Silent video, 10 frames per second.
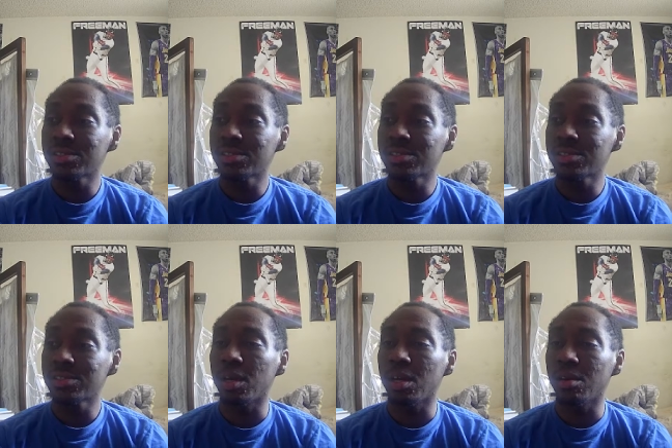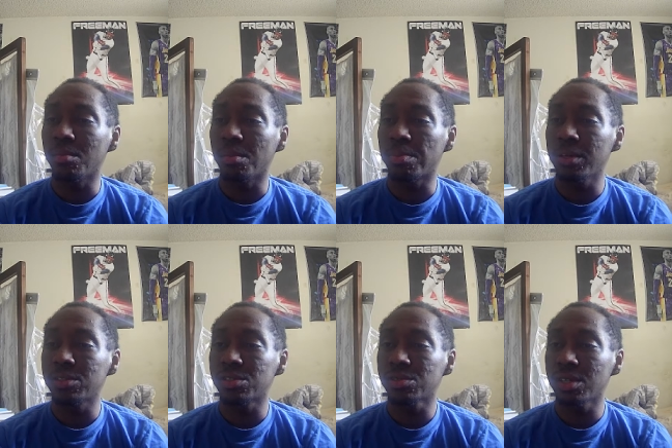Could whip it in, but plays
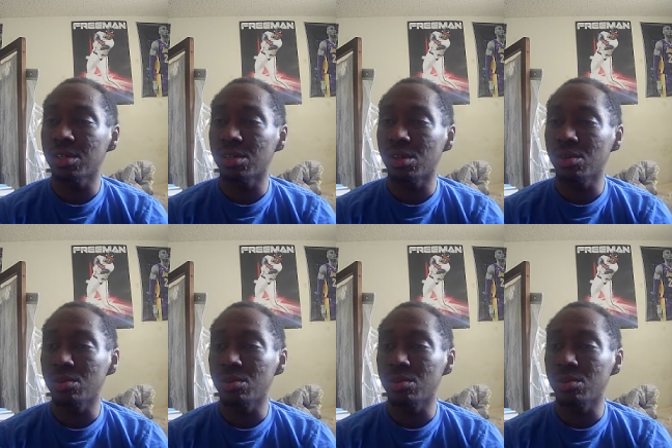it straight to Doku,